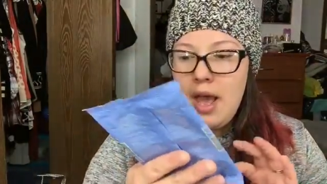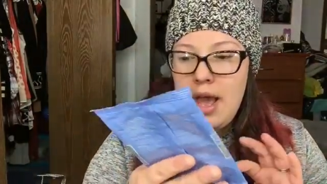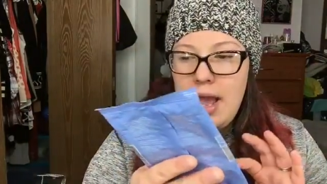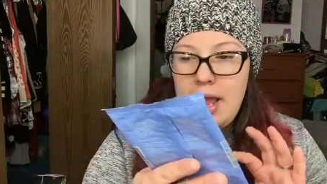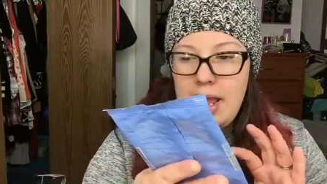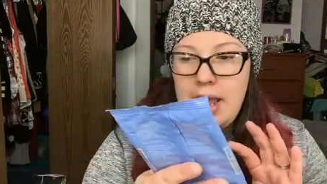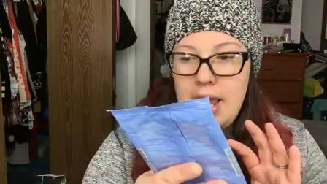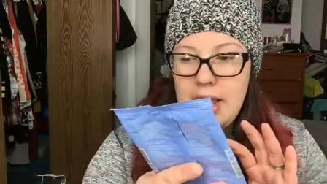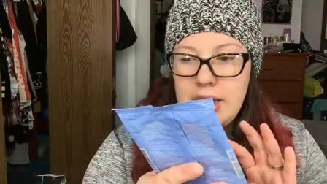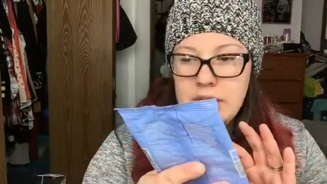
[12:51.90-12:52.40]

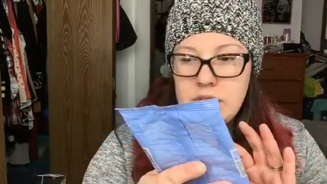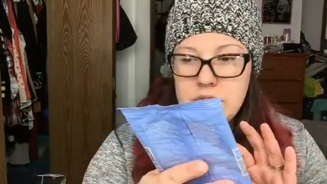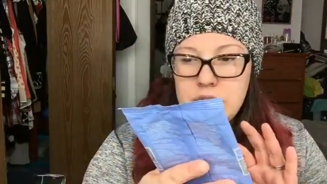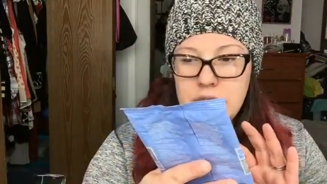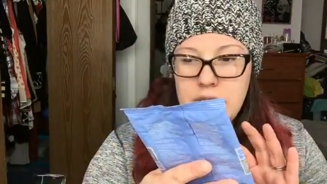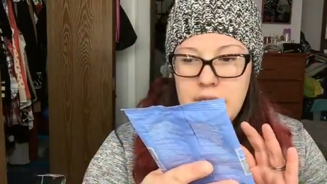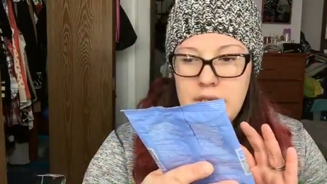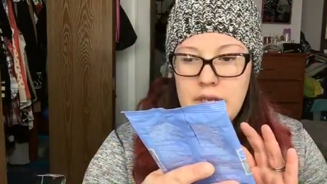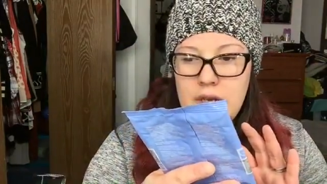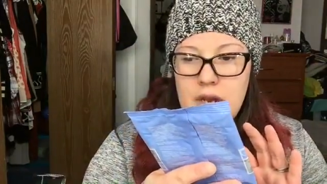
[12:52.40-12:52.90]
I
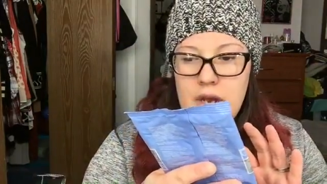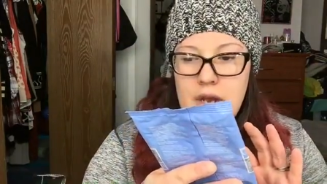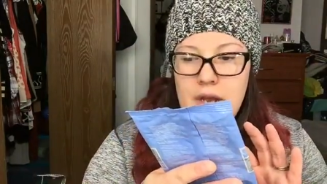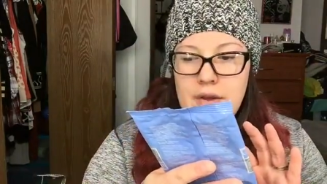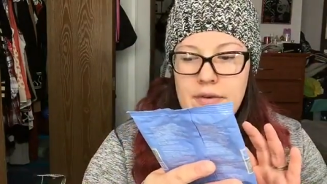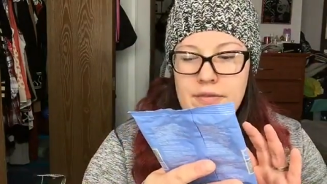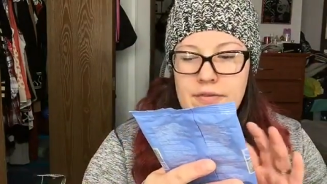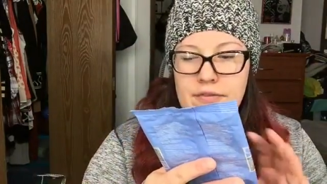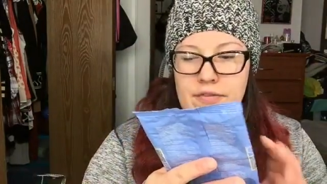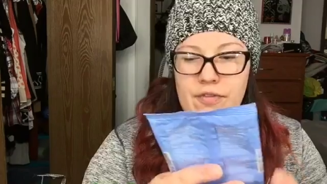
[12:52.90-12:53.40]
actually
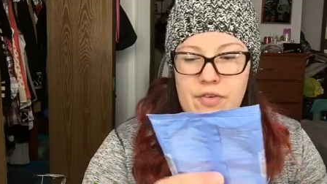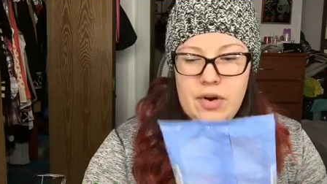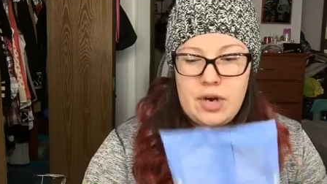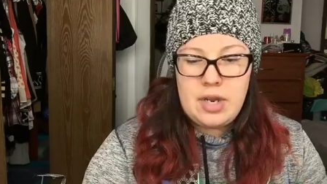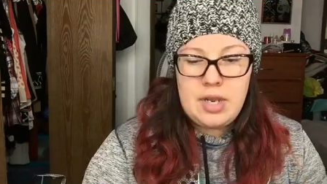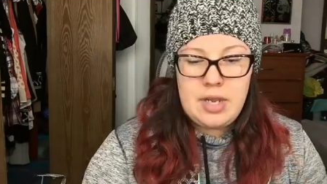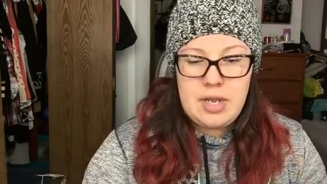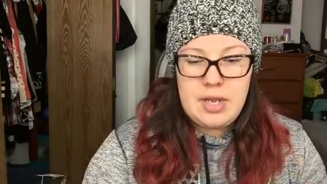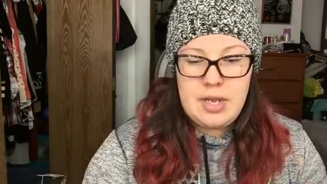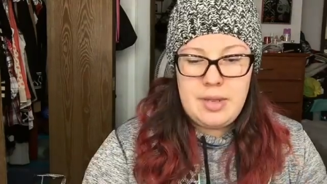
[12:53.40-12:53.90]
got
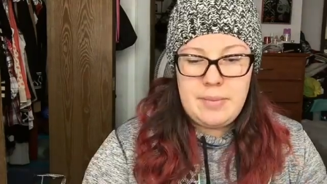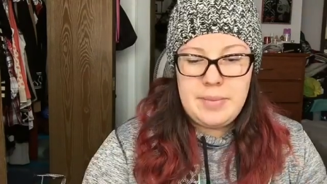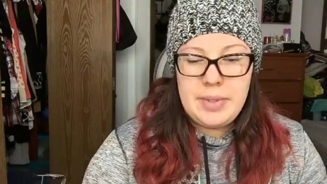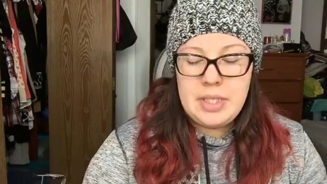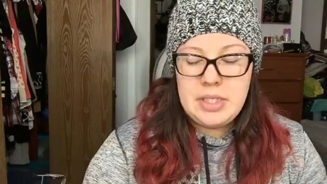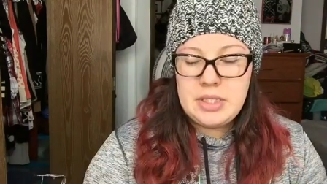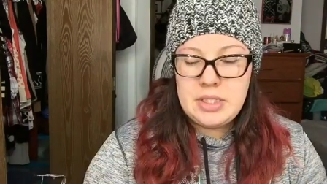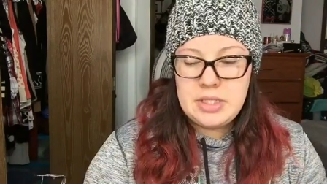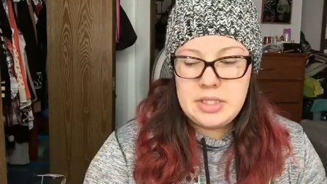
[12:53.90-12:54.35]
from